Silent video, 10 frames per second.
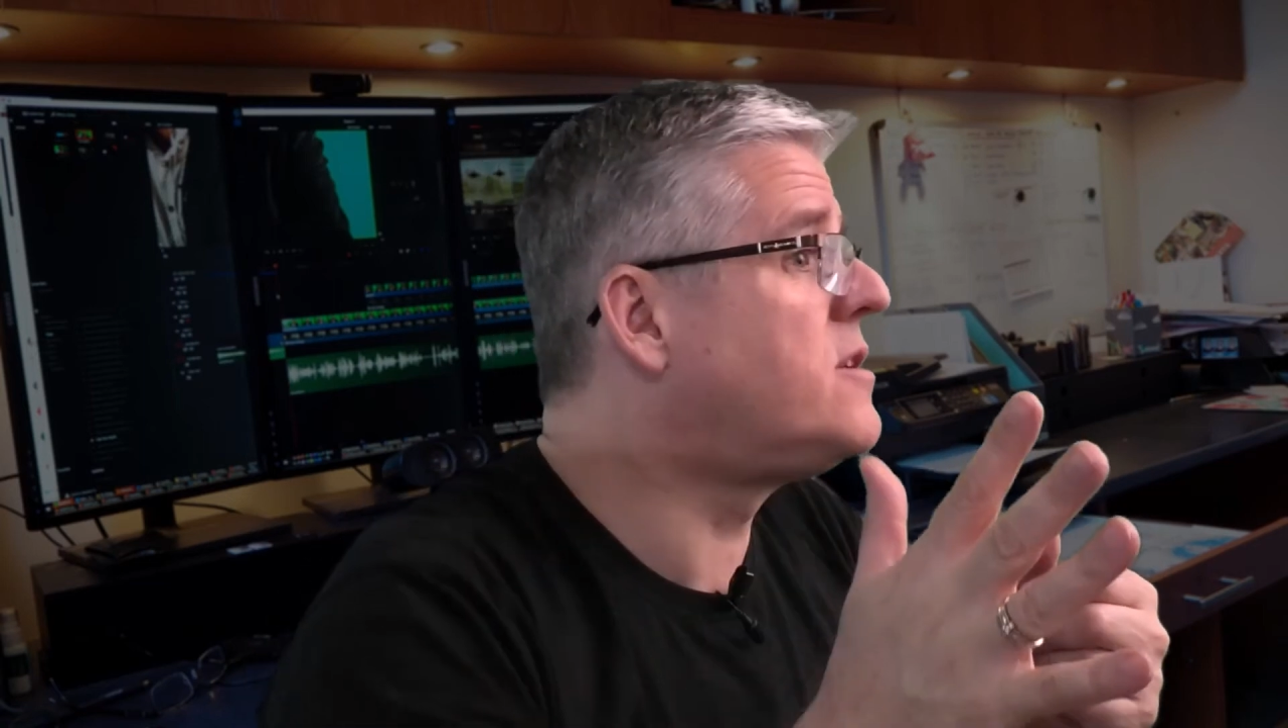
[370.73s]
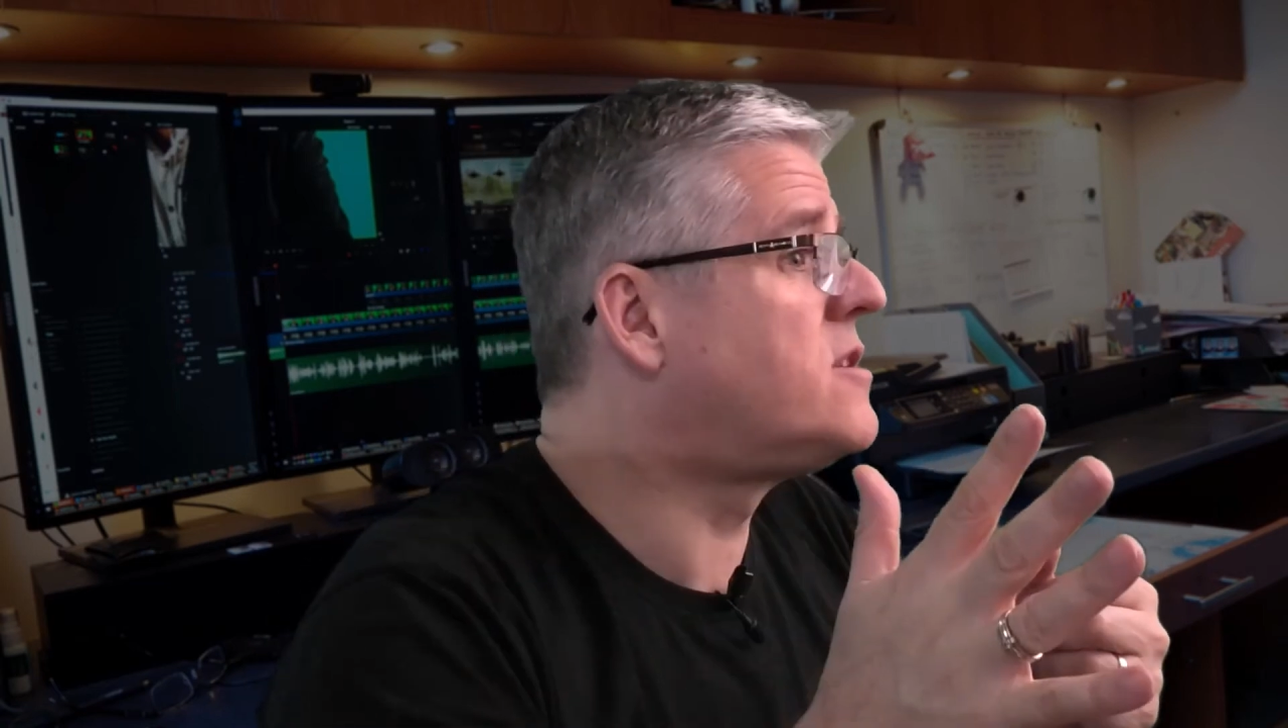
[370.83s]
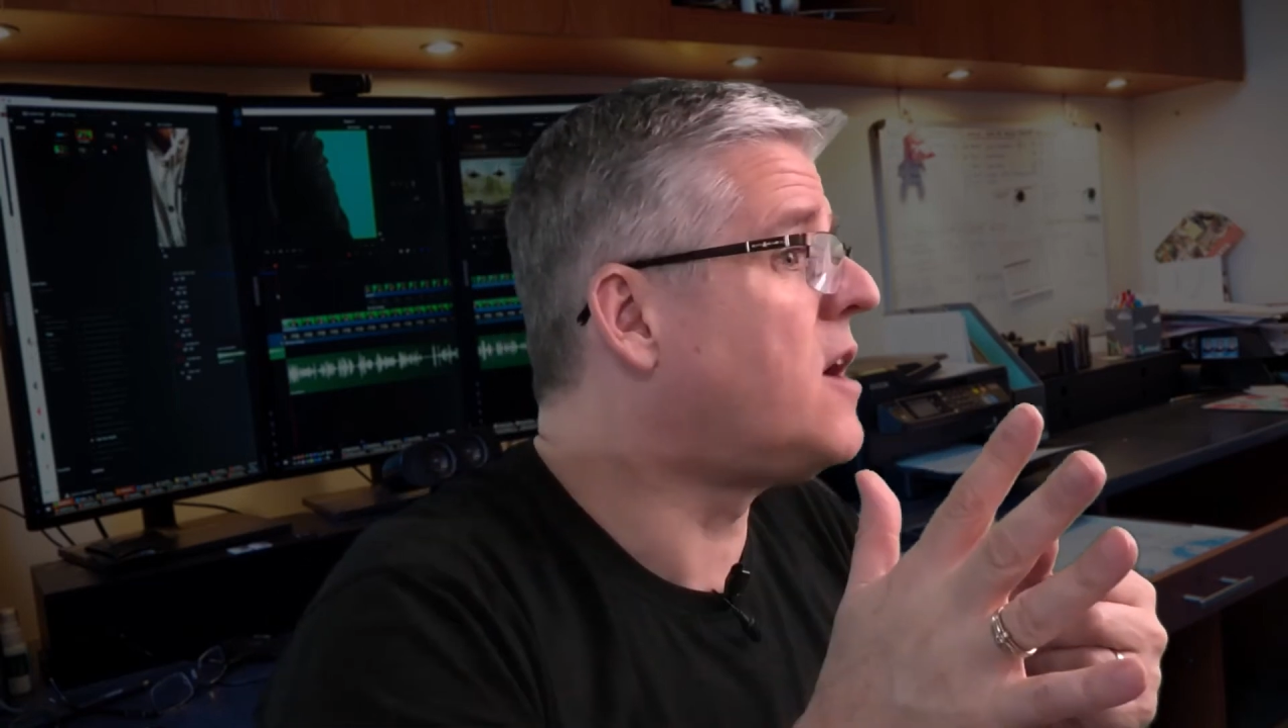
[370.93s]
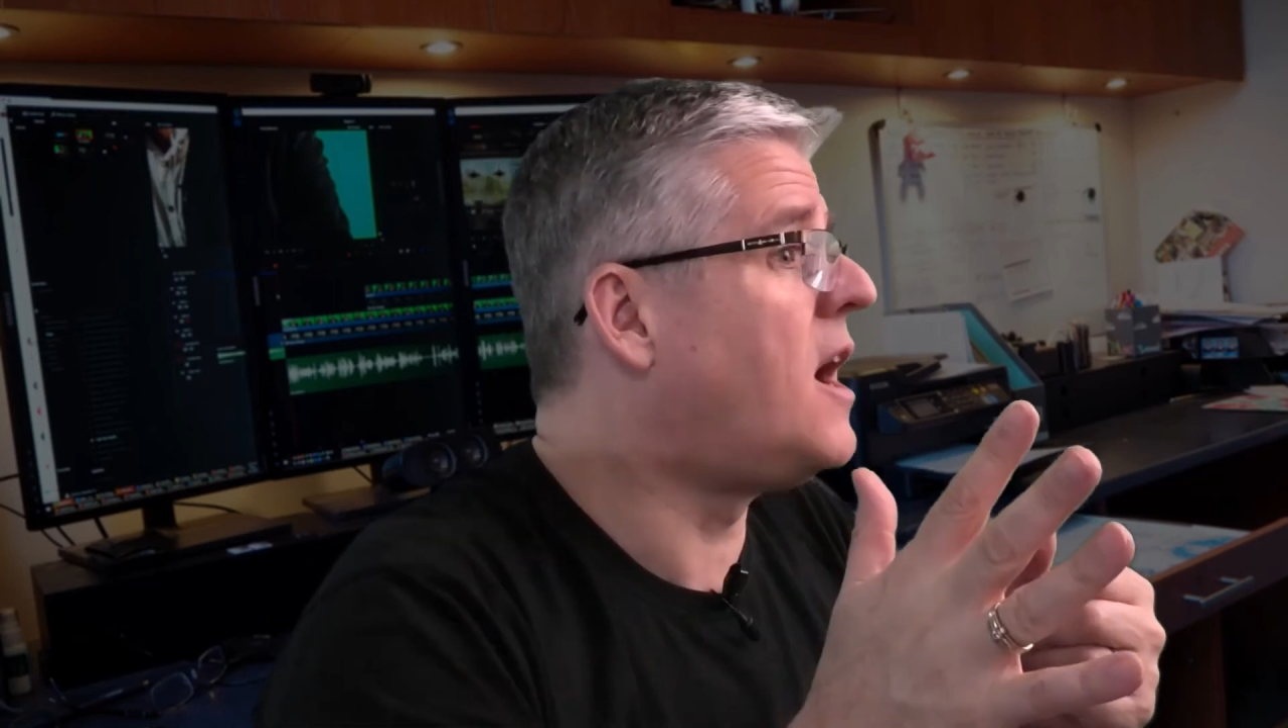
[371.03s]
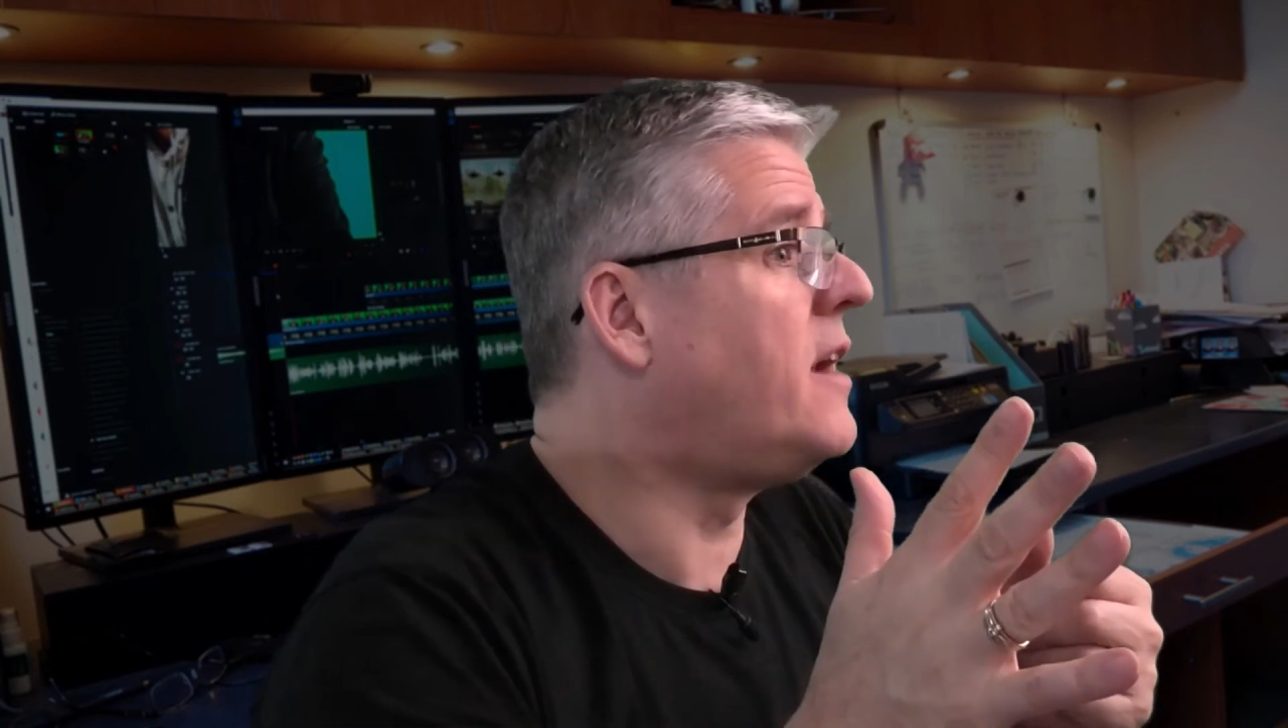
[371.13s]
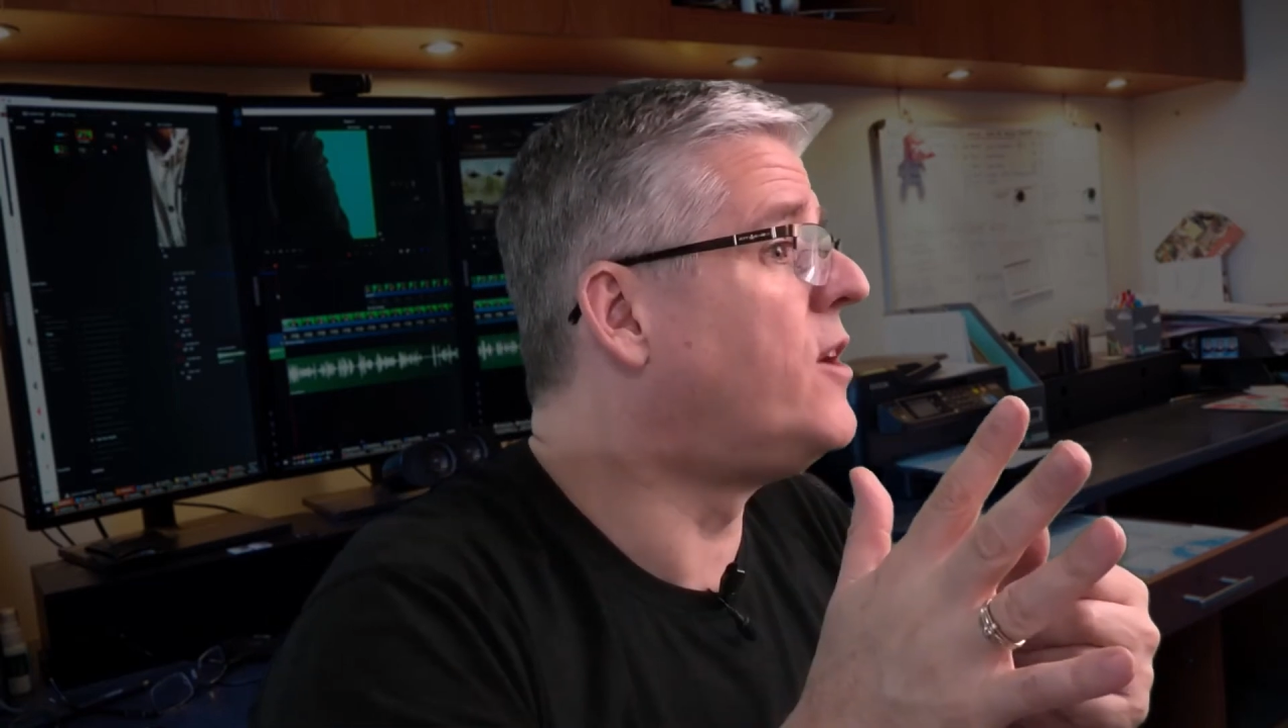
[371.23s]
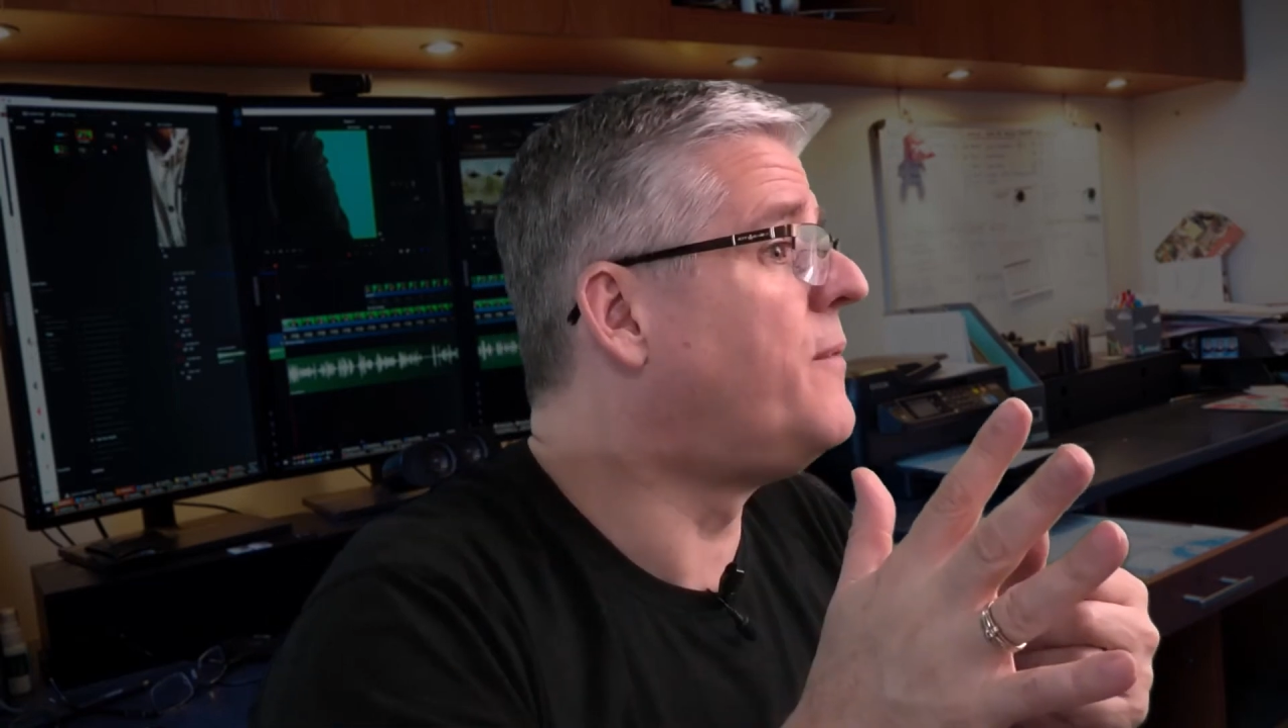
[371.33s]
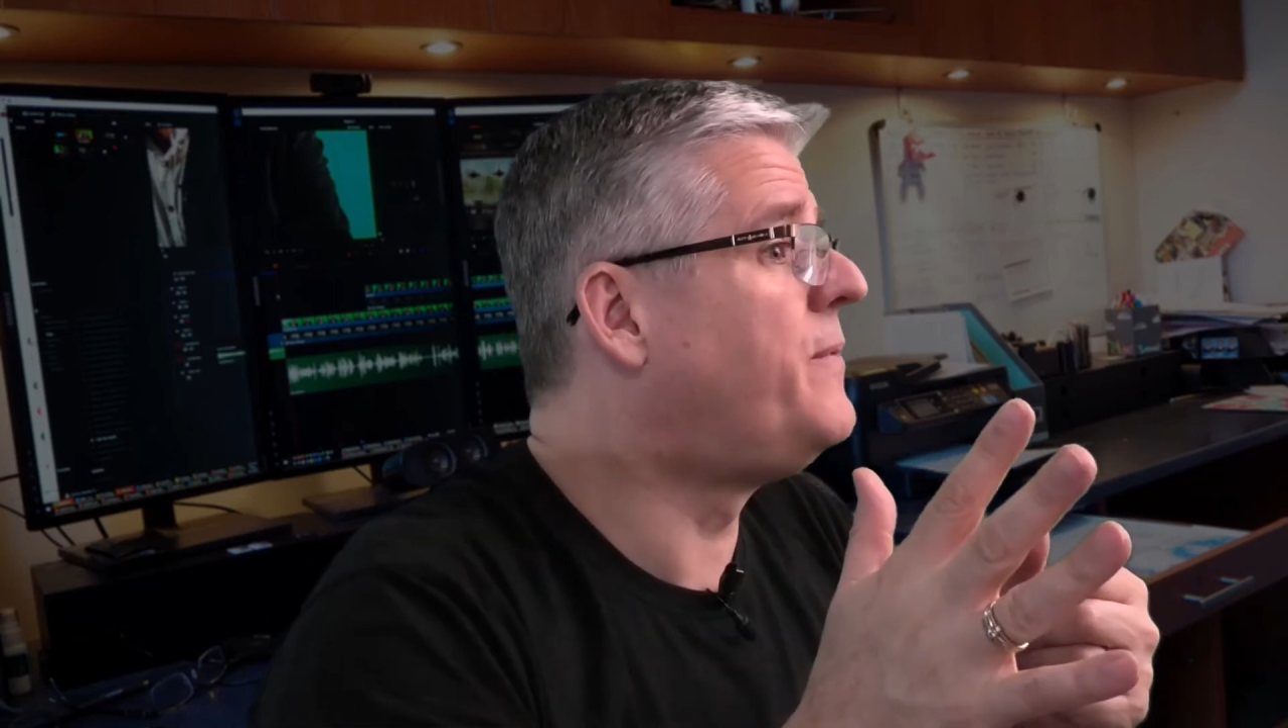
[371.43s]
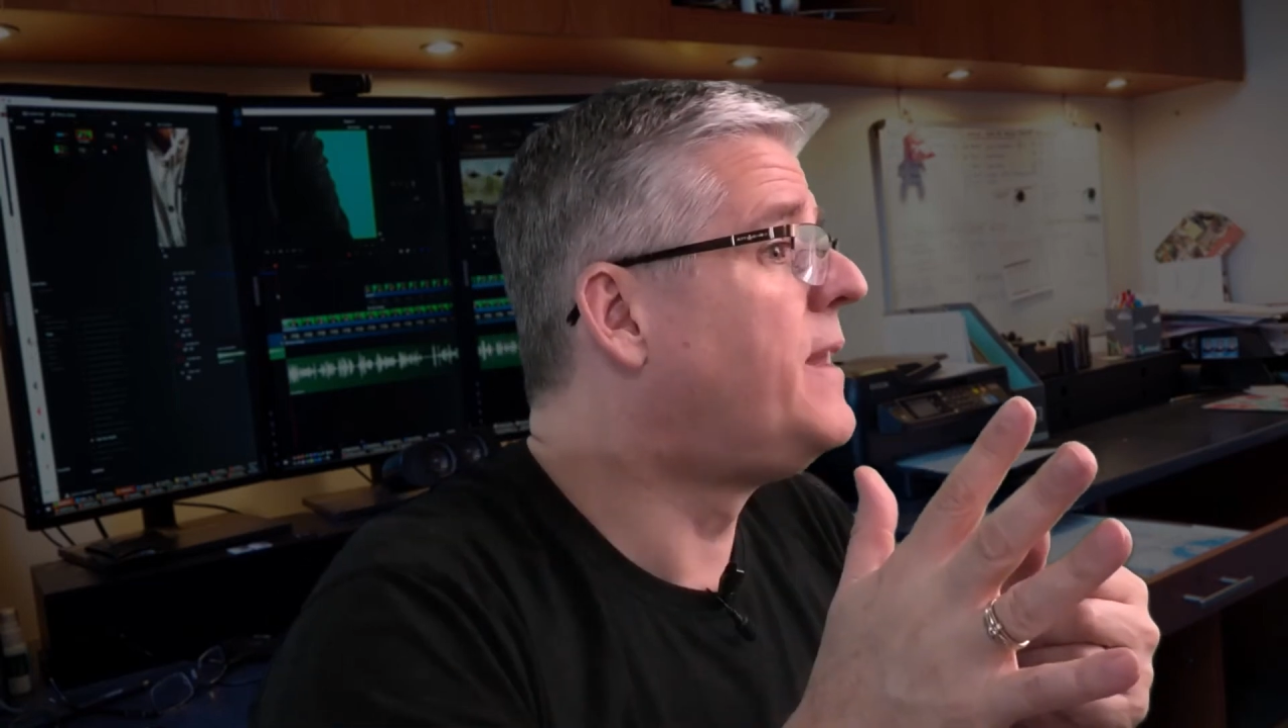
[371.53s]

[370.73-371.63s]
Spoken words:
inside of it.